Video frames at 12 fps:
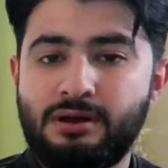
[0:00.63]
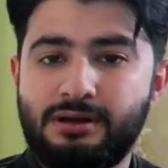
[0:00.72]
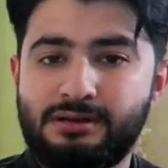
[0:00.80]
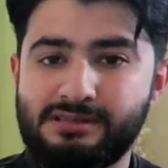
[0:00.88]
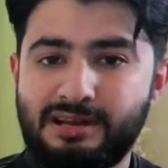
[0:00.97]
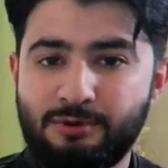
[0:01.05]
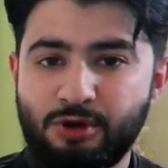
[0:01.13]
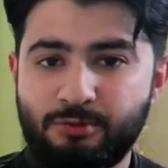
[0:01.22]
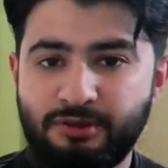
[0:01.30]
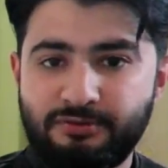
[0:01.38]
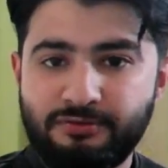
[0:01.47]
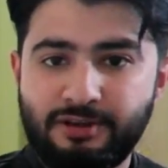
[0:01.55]
Assalamu alaikum
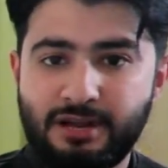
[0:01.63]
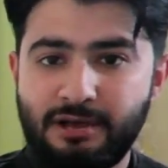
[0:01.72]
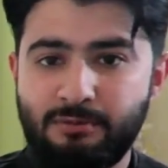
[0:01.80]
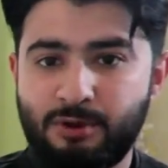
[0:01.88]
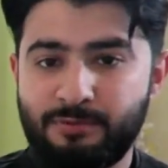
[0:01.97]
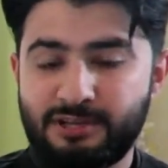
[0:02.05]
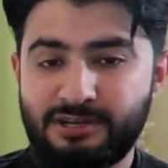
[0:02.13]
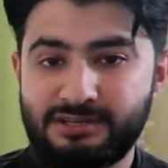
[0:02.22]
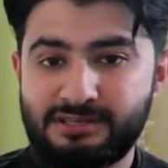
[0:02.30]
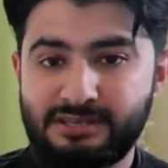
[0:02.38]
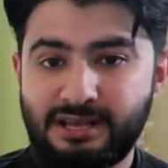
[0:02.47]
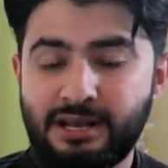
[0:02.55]
everyone, I am Muhammad
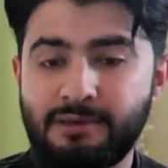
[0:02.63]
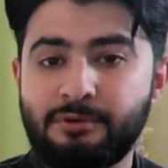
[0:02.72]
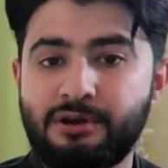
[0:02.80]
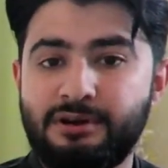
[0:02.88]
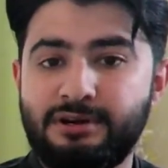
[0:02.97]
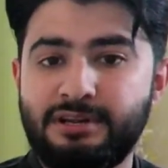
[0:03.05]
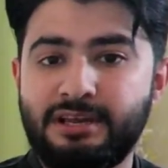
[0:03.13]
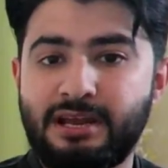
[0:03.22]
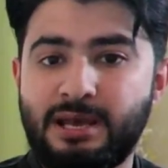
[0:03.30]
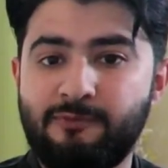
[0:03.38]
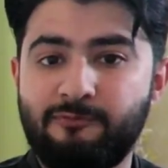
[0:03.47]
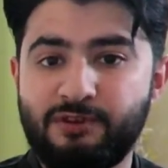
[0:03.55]
Anas and I am currently an
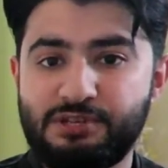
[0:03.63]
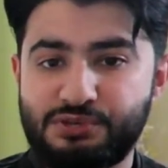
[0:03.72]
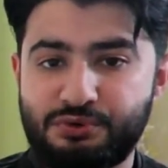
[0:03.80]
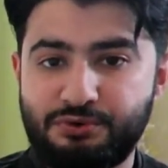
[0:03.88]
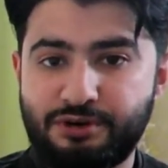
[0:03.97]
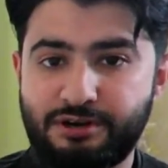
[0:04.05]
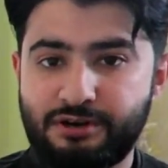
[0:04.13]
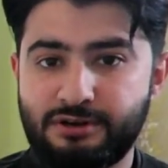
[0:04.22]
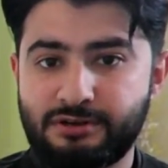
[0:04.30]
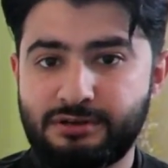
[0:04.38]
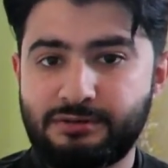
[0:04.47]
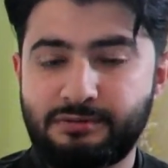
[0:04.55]
MPhil student
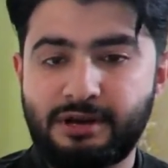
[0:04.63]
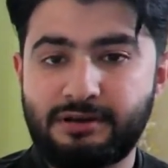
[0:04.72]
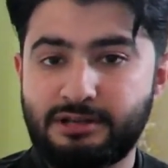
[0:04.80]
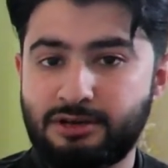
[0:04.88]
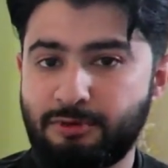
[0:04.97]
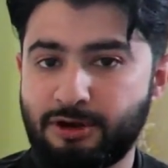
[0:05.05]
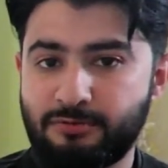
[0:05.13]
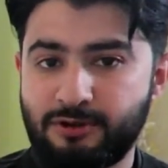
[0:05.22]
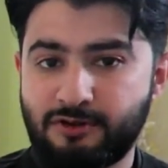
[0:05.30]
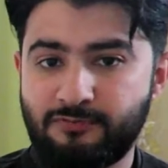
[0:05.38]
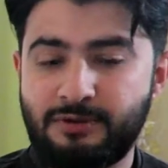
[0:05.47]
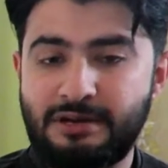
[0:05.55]
at the Department
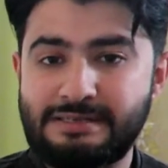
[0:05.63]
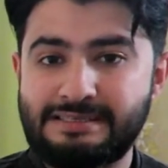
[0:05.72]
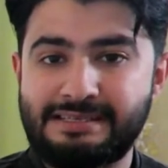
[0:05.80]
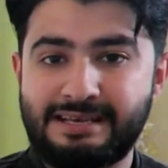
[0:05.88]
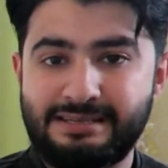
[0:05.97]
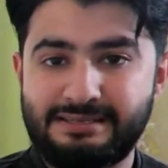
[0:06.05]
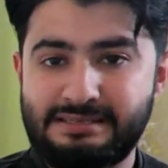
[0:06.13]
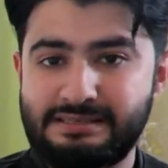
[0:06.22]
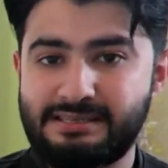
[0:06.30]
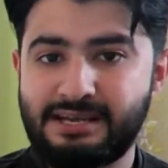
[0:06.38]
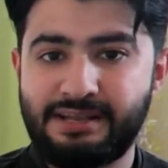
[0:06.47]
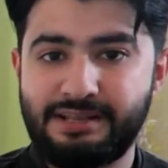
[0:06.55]
of Plant Sciences,
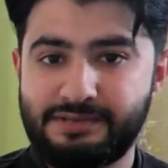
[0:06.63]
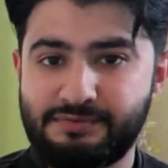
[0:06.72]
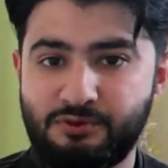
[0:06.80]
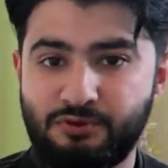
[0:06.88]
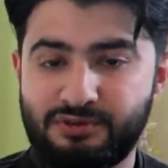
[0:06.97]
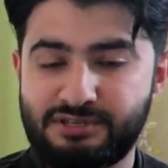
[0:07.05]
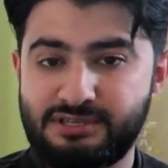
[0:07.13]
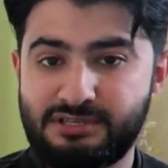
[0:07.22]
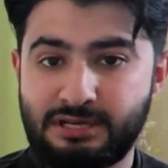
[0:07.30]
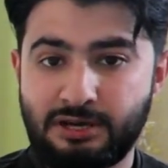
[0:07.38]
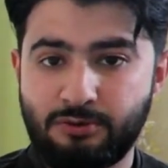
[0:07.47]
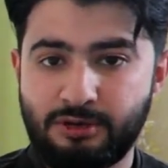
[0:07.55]
Qaid Azmi University,
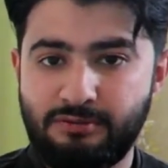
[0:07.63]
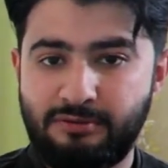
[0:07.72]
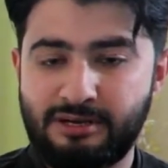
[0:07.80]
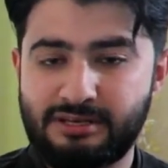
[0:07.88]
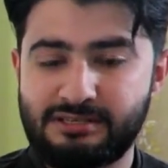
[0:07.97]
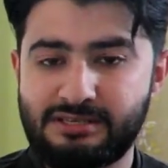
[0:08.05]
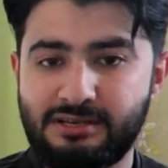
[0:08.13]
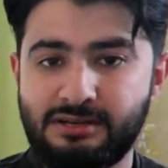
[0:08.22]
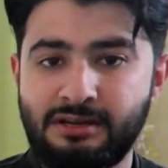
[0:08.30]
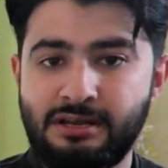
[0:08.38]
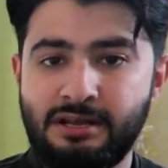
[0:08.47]
Islamabad, Pakistan.